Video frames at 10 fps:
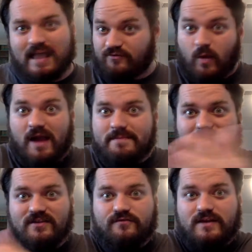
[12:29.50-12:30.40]
why I'm
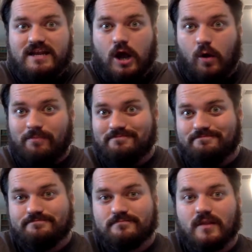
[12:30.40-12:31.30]
making this video.
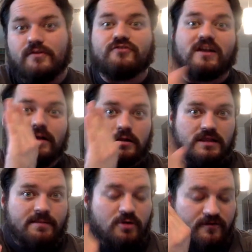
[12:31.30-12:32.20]
There's a
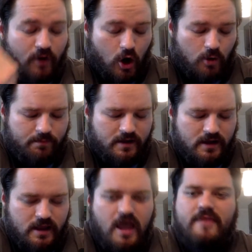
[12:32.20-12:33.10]
glimmer of
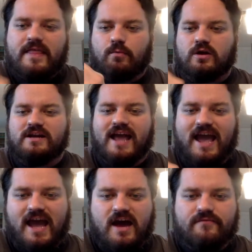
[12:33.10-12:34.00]
hope that we're going to
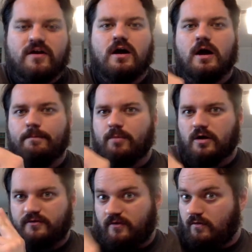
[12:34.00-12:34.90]
have a
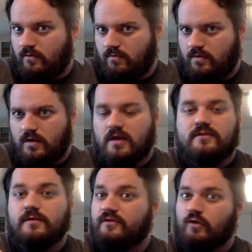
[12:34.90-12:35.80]
part two
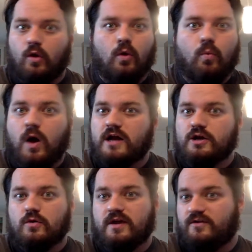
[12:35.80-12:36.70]
to this whole
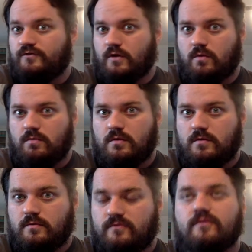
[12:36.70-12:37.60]
Wano issue,
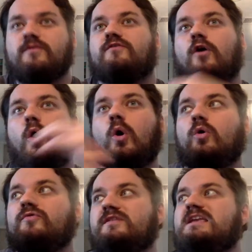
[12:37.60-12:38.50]
to this
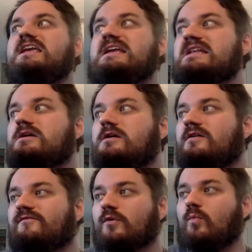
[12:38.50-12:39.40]
whole need
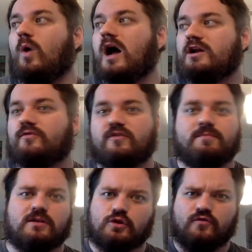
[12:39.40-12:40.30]
for Wano to
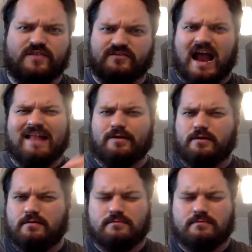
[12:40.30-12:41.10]
be Luffy's island.